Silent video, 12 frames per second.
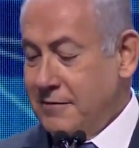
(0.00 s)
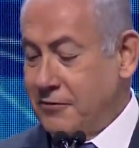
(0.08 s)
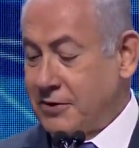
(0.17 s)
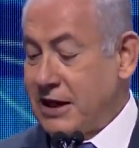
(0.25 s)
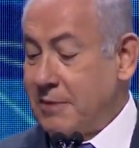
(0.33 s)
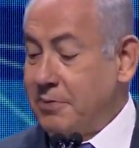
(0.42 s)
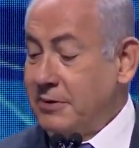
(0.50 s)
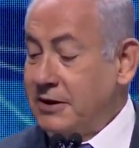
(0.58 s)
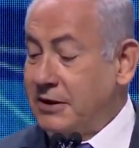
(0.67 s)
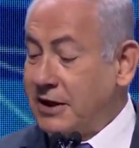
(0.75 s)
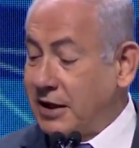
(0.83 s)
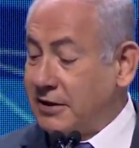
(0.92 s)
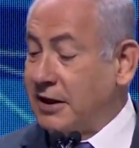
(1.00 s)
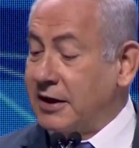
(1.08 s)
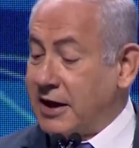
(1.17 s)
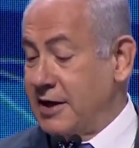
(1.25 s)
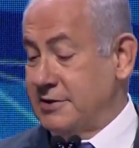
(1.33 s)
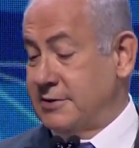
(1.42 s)
for example, detecting
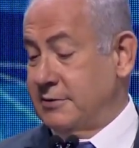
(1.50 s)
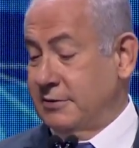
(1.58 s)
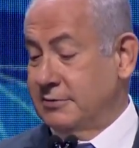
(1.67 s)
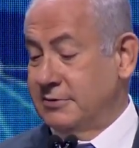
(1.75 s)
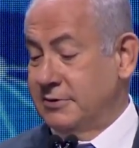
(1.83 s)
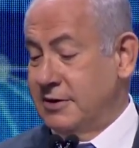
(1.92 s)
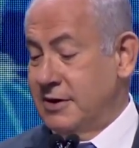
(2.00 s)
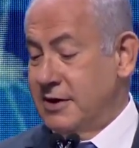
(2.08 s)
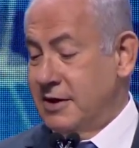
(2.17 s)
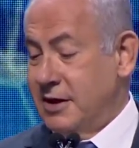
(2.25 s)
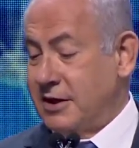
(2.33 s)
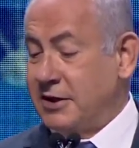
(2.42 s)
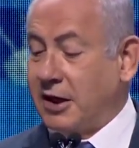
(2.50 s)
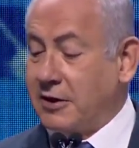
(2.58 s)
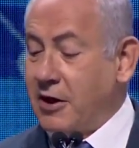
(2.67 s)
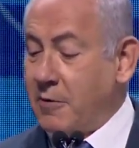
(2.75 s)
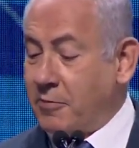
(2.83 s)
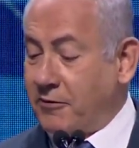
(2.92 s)
cancer. A
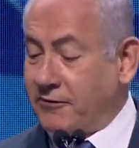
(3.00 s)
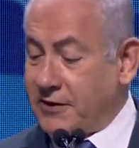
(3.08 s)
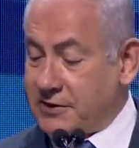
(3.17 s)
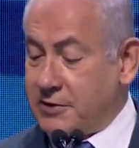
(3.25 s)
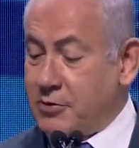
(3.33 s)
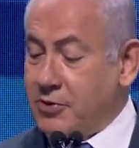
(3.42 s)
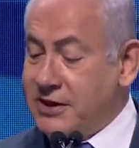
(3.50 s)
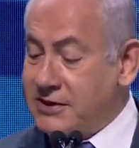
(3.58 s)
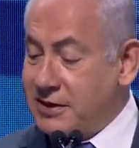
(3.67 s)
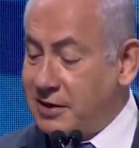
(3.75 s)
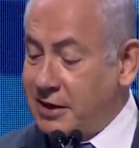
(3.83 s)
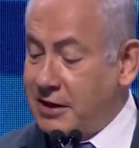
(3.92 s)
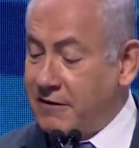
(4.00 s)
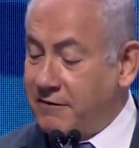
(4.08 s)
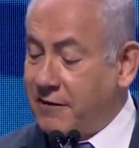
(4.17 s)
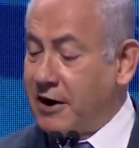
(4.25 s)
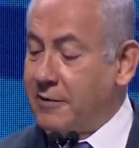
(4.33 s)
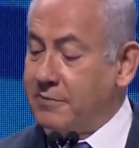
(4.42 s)
Technion professor recently
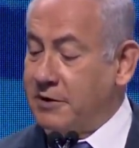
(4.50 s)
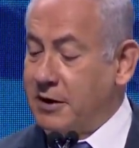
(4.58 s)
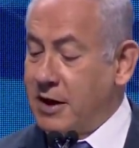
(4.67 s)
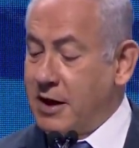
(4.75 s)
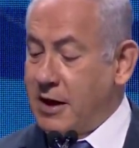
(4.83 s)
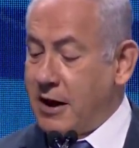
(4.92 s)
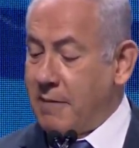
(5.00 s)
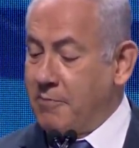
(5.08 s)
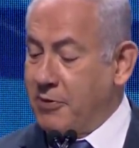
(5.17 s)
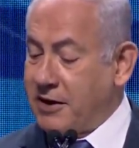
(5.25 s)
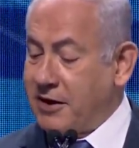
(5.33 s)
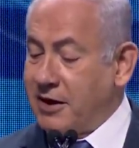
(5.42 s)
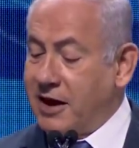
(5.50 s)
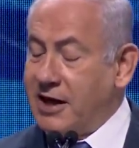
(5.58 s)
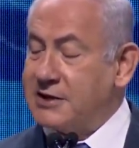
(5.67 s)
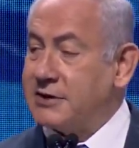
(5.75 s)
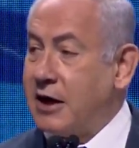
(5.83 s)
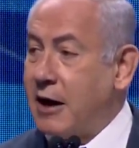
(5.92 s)
developed a
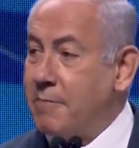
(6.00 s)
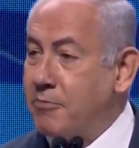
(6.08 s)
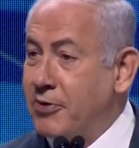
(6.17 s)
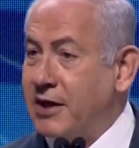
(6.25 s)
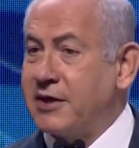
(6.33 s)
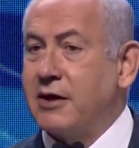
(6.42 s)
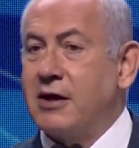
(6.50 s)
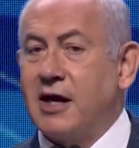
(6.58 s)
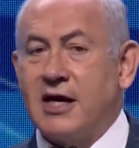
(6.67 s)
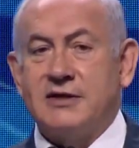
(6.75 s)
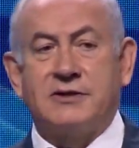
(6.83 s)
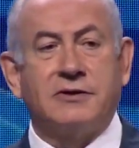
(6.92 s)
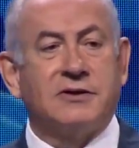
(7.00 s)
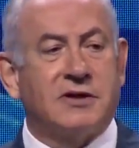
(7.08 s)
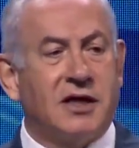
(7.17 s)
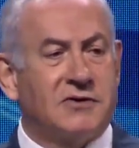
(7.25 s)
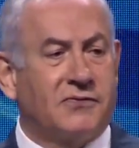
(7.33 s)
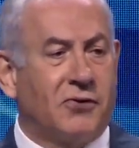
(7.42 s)
breathalyzer
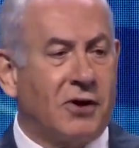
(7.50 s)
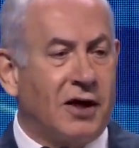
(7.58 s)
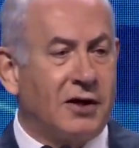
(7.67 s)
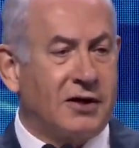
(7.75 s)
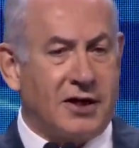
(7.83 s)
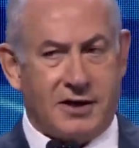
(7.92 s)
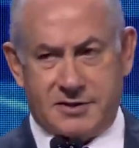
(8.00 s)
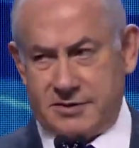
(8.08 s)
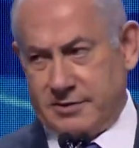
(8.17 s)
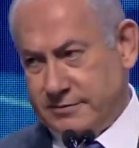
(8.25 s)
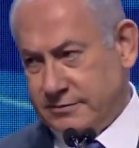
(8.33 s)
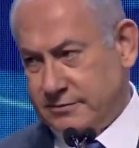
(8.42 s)
test for lung cancer.